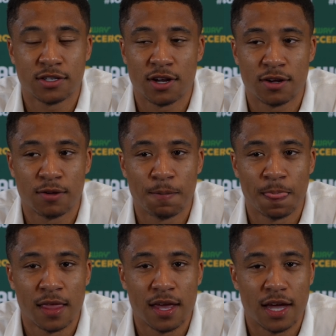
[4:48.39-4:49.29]
So
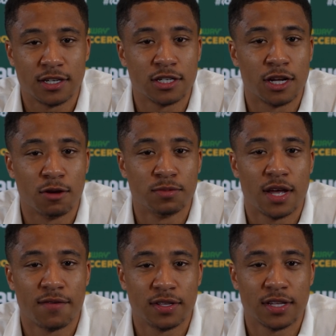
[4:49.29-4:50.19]
it just helps
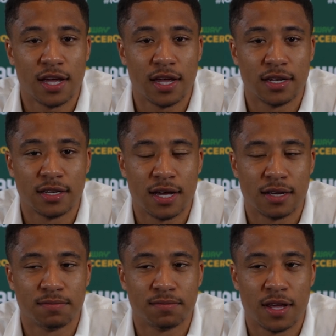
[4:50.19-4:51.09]
having that, and
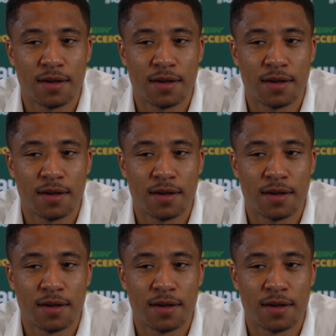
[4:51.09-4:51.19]
um,